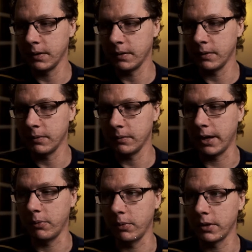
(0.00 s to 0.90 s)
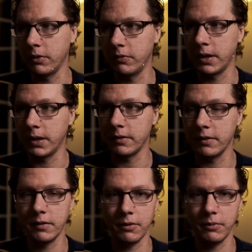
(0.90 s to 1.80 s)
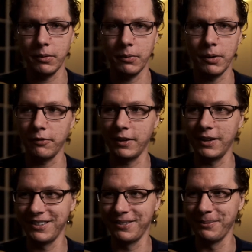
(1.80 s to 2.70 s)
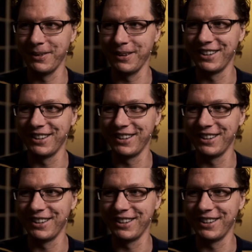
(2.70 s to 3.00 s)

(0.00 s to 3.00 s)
Right now with COVID, I guess it's not really relevant, but